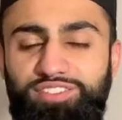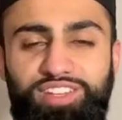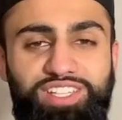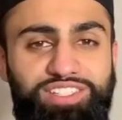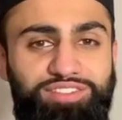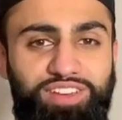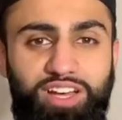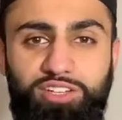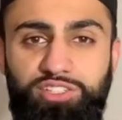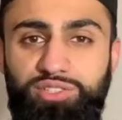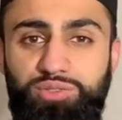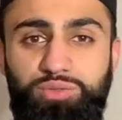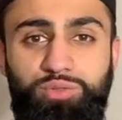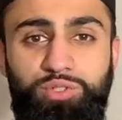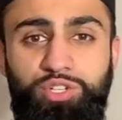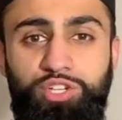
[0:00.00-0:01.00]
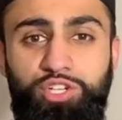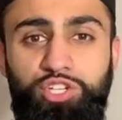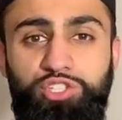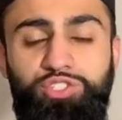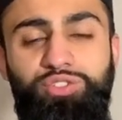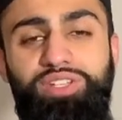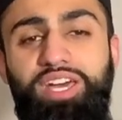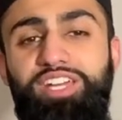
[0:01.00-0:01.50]
face value,
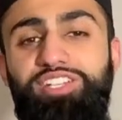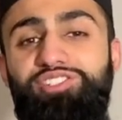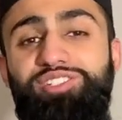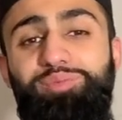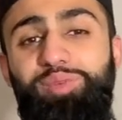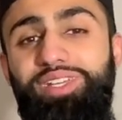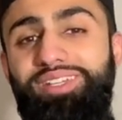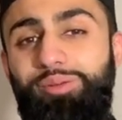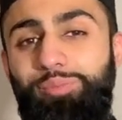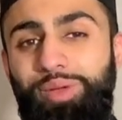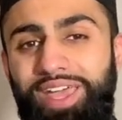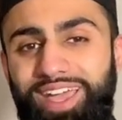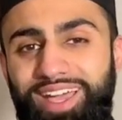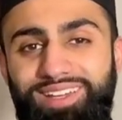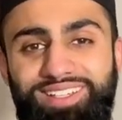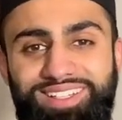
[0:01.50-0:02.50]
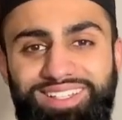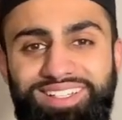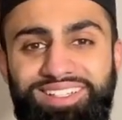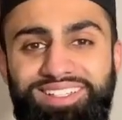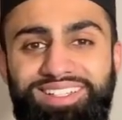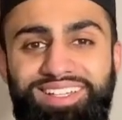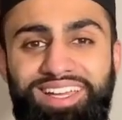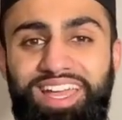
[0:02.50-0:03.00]
to not just be in a panic,
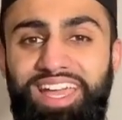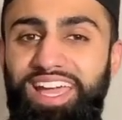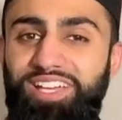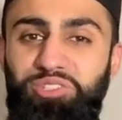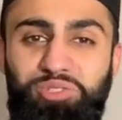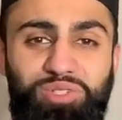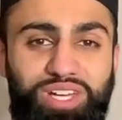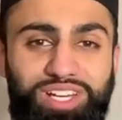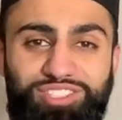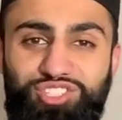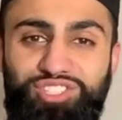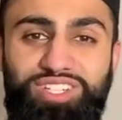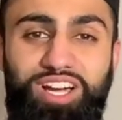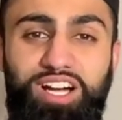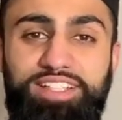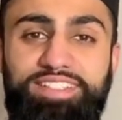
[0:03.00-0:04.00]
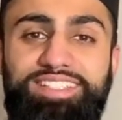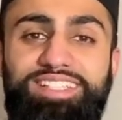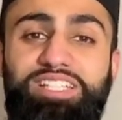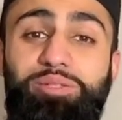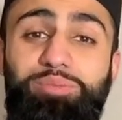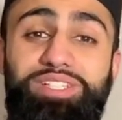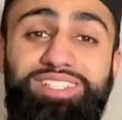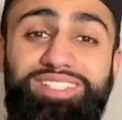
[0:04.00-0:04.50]
and to not just constantly
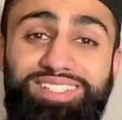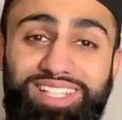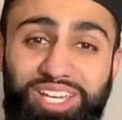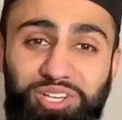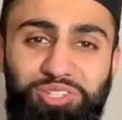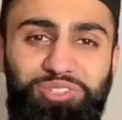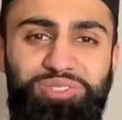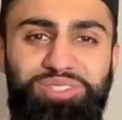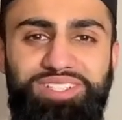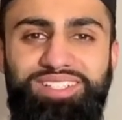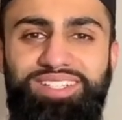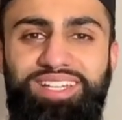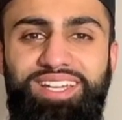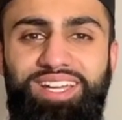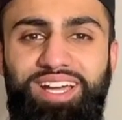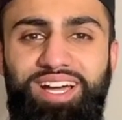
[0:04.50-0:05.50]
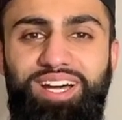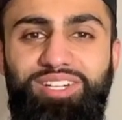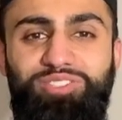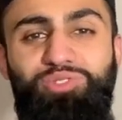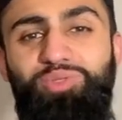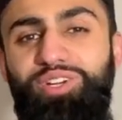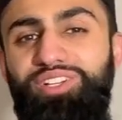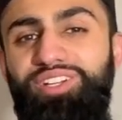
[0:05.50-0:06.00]
be scared
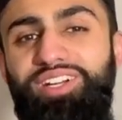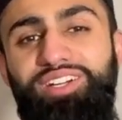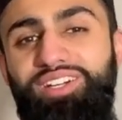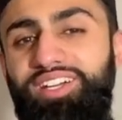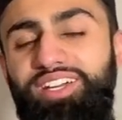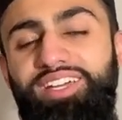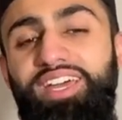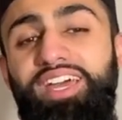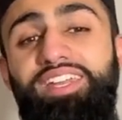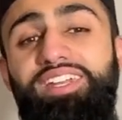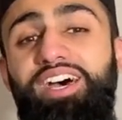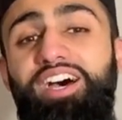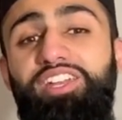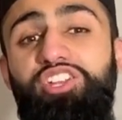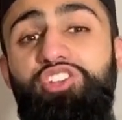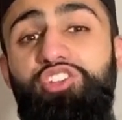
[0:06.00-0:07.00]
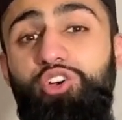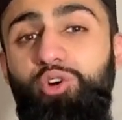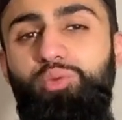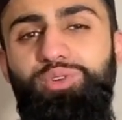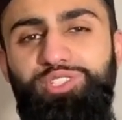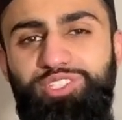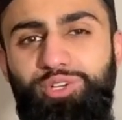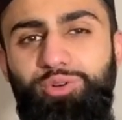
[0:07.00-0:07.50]
and not know
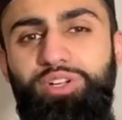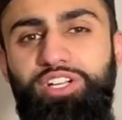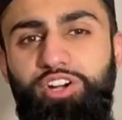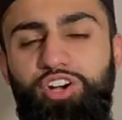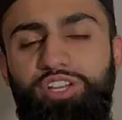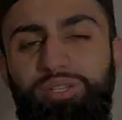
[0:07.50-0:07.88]
what's going on.